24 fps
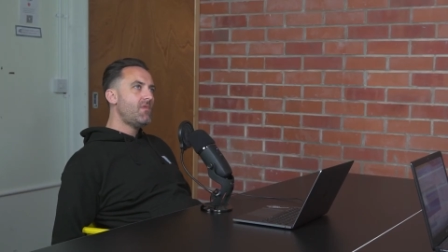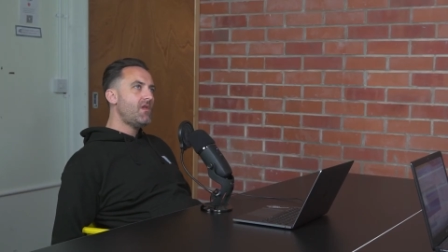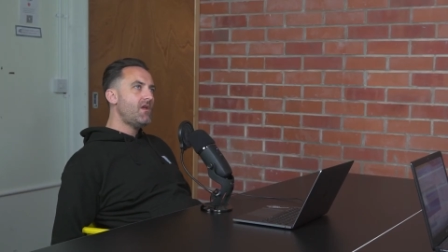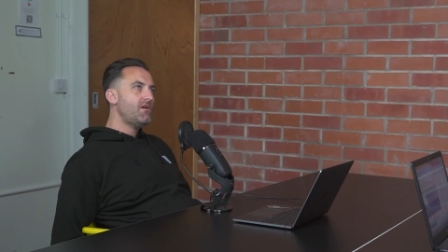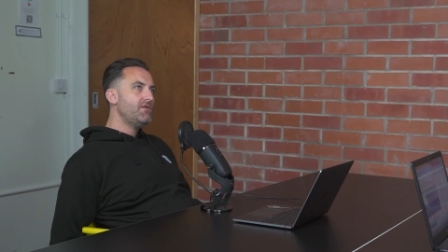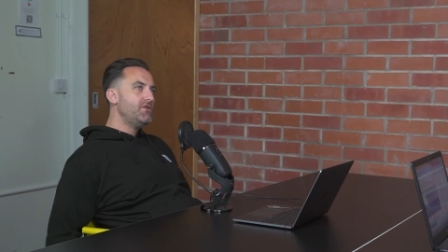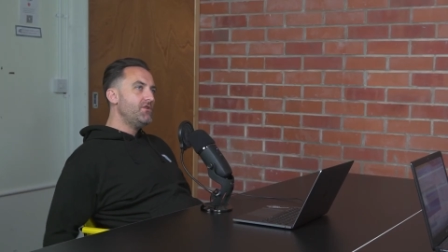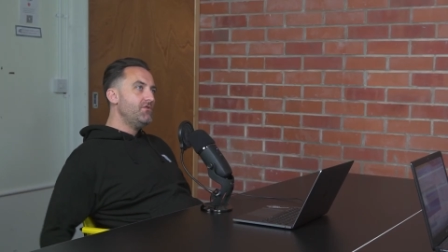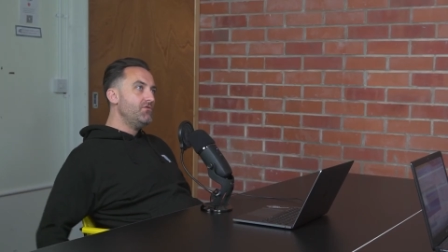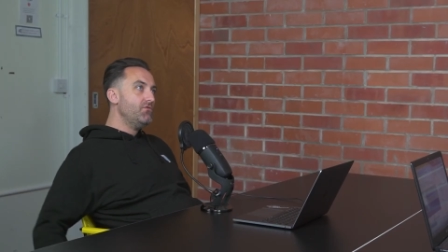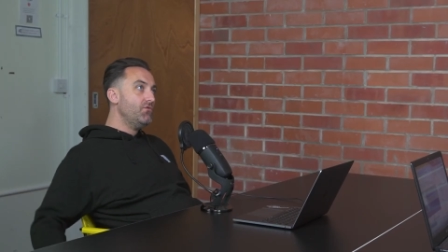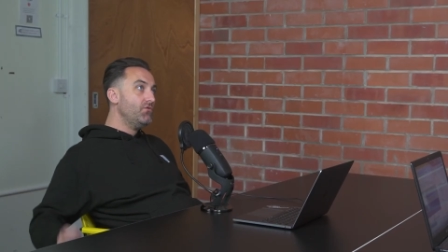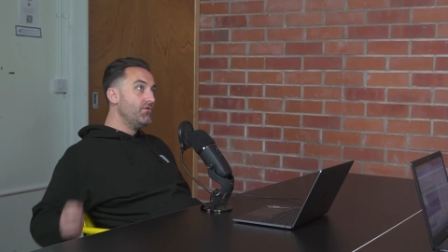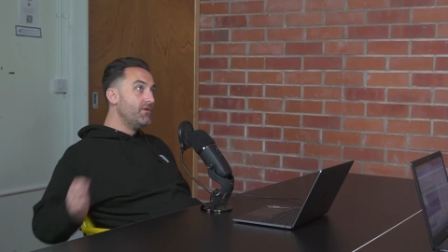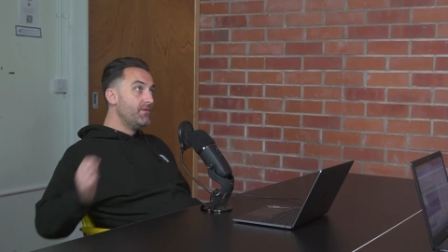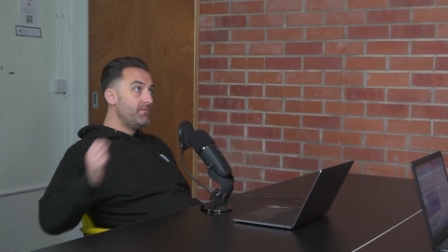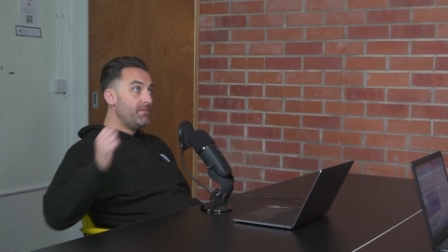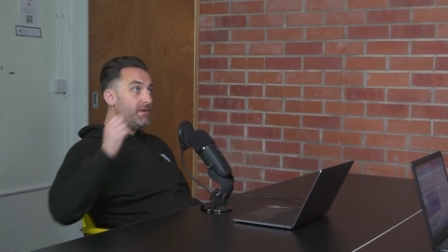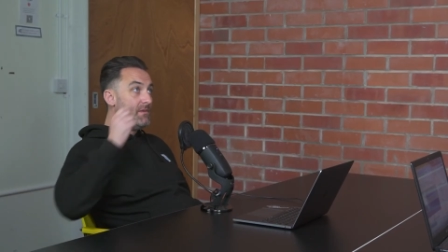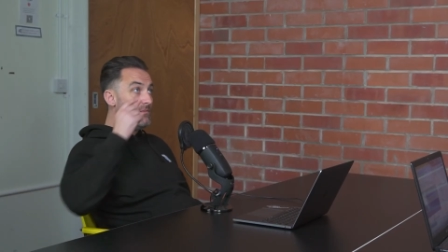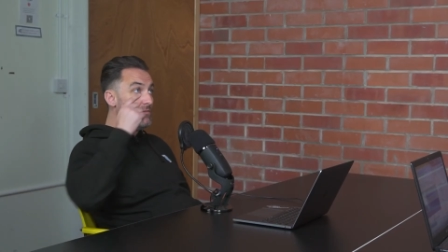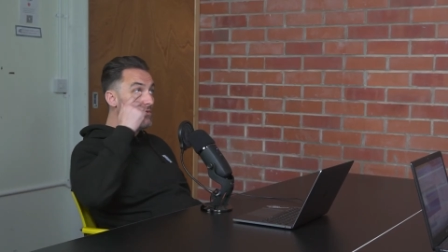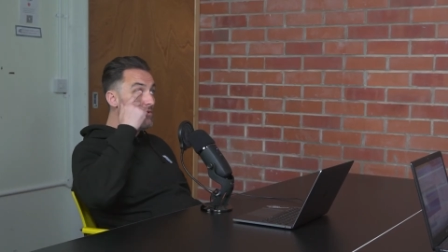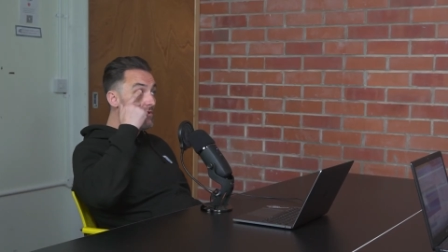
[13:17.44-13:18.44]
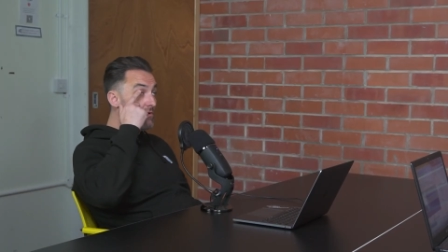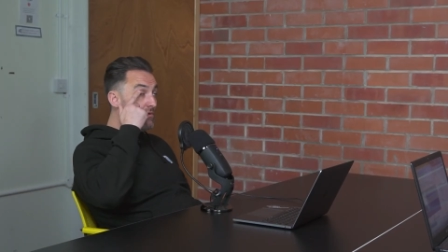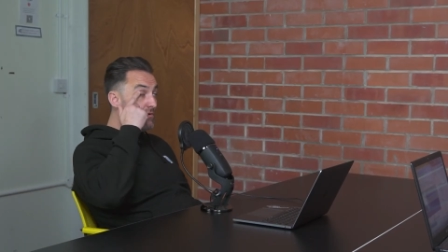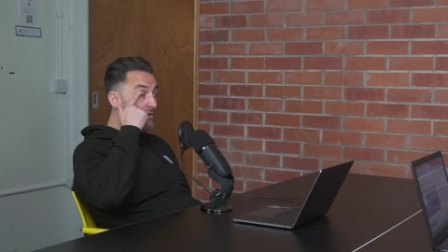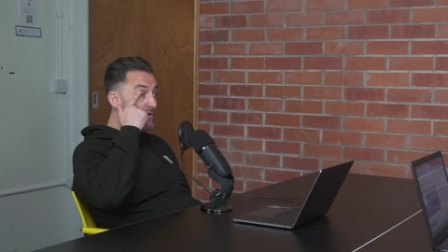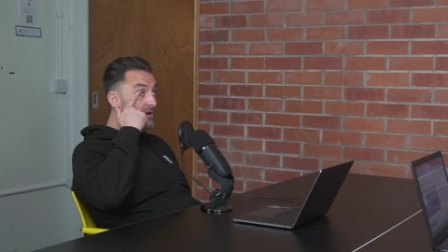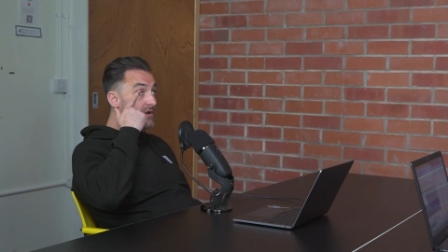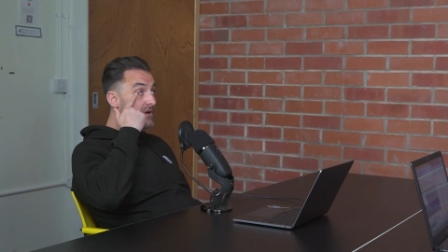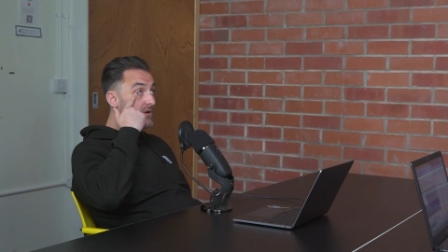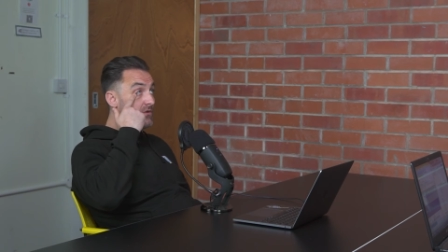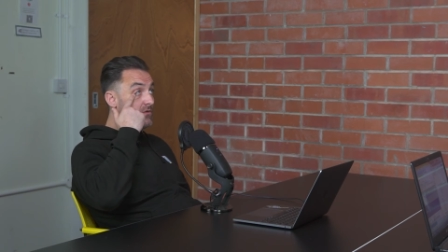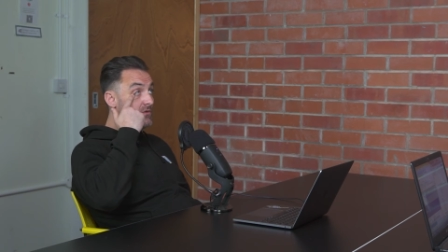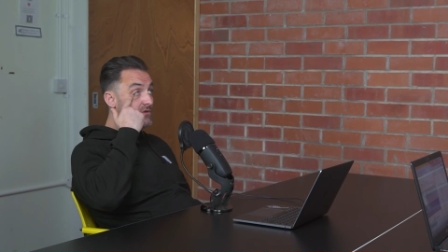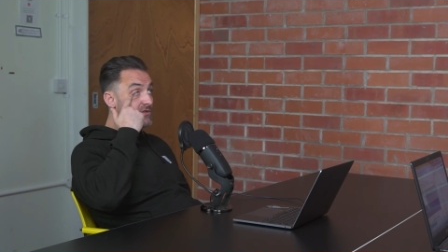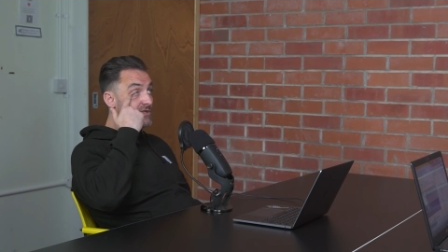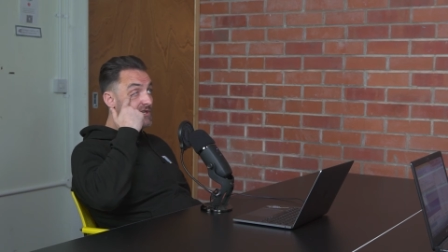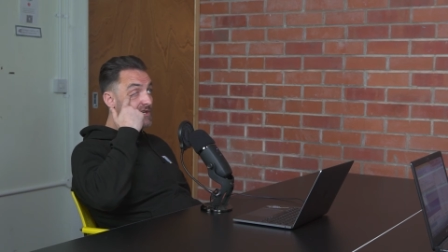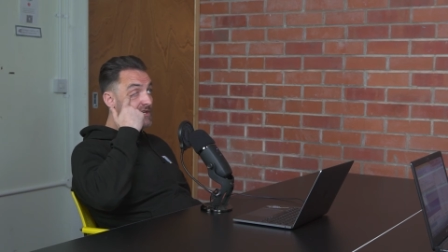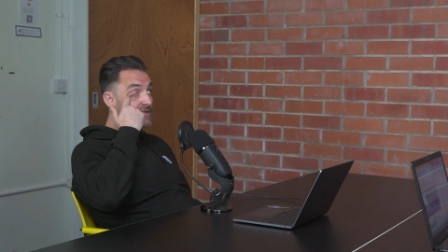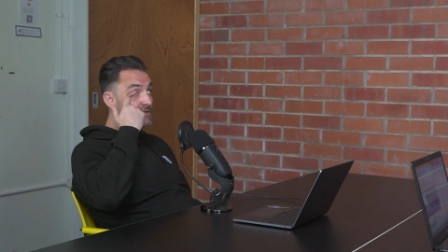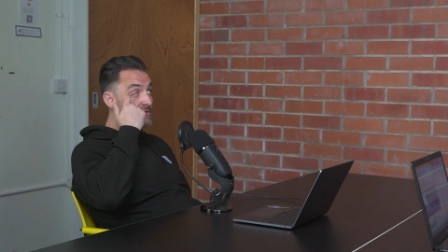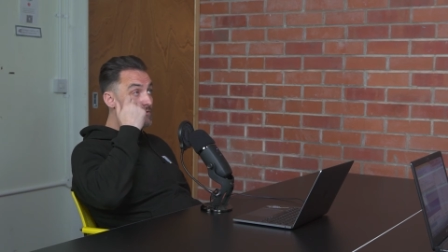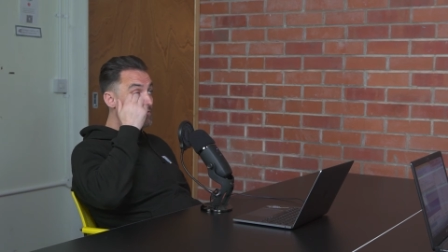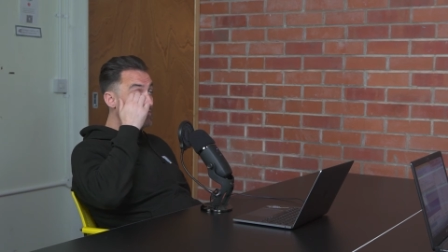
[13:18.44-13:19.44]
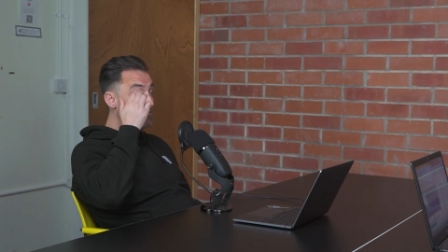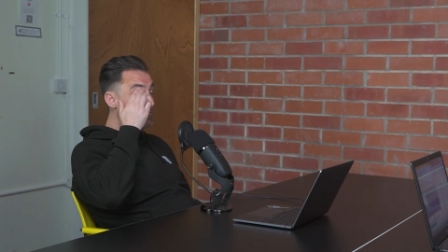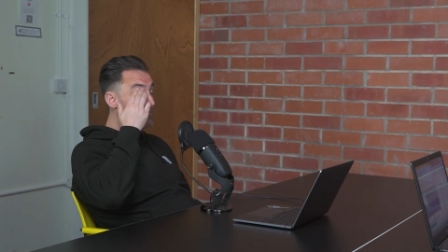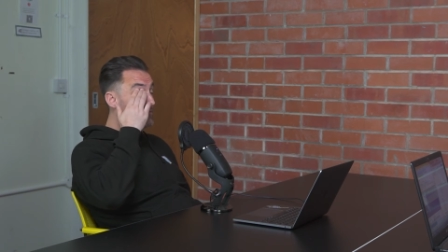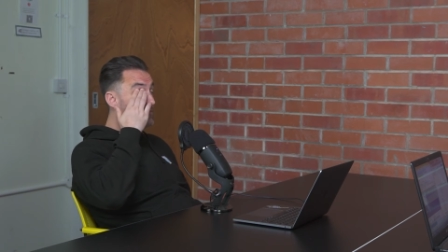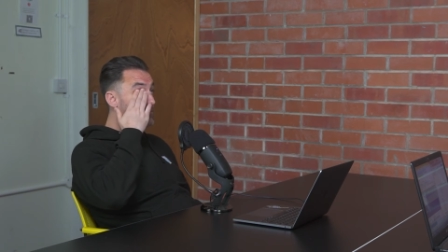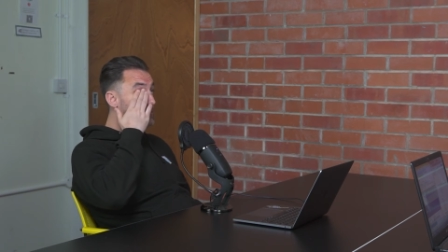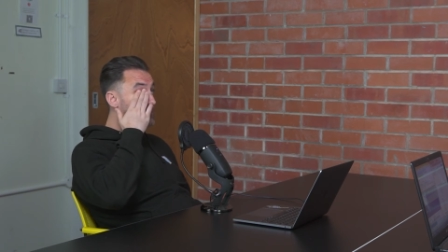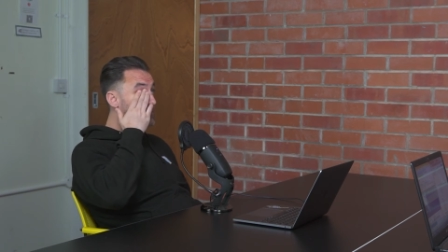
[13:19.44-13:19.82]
you know that people are going to negotiate, so